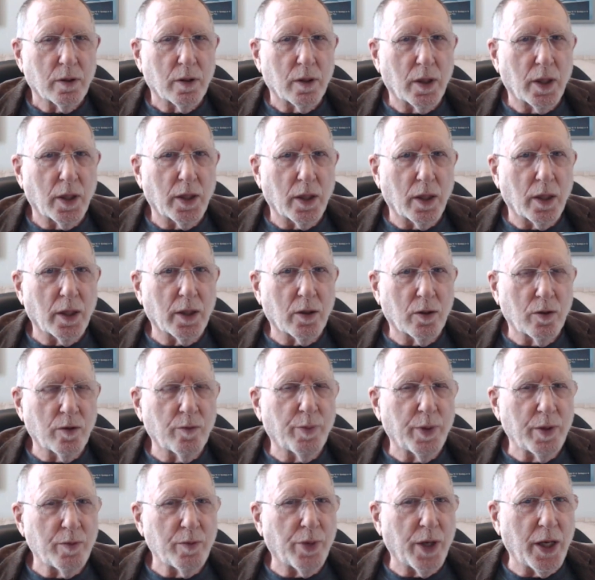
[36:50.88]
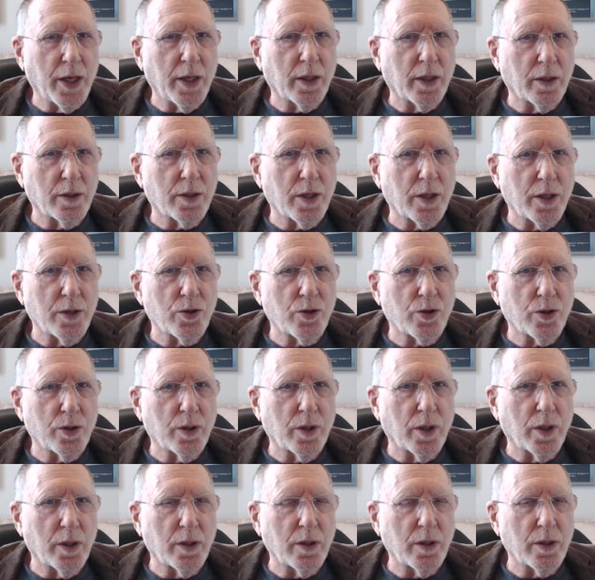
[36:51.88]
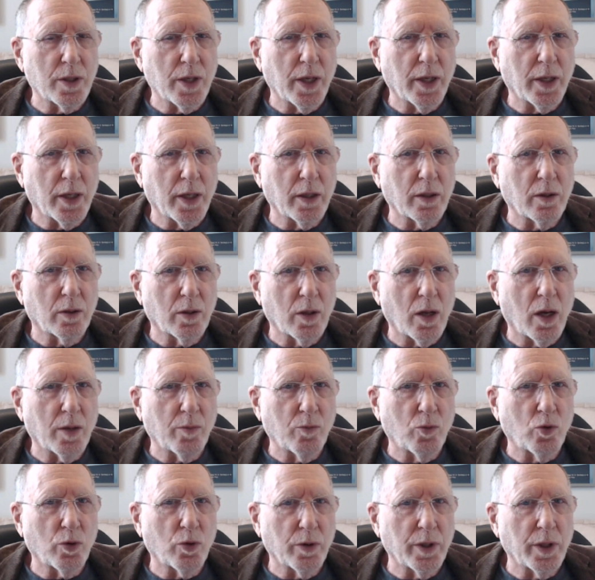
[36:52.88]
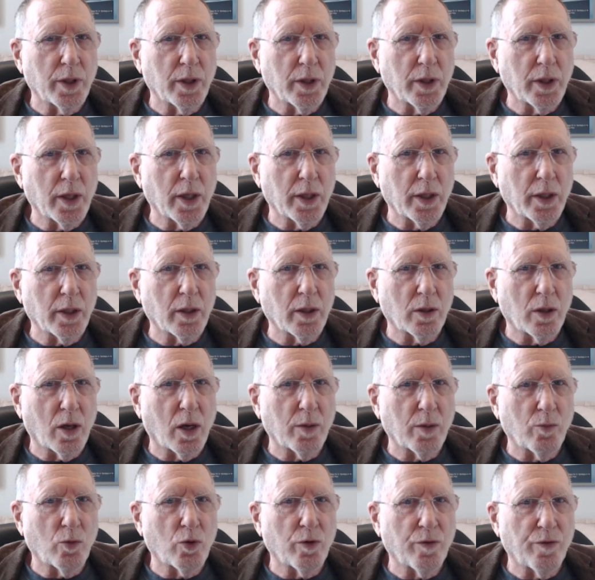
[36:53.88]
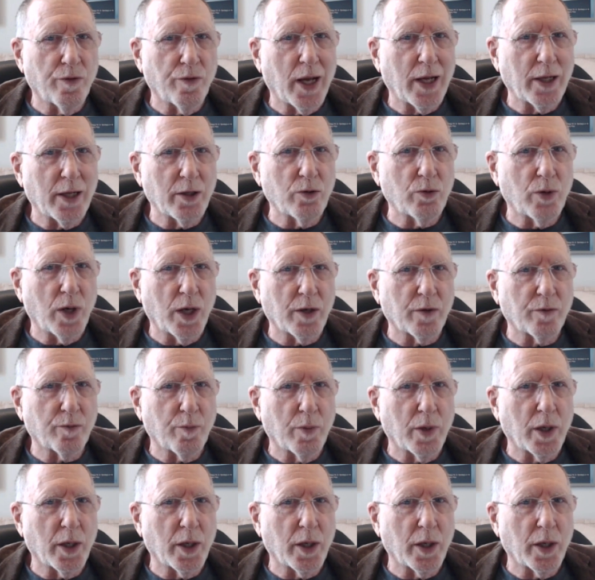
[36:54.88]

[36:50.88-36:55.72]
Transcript: I could have been paying attention and taking a lot more in and getting a lot more value out of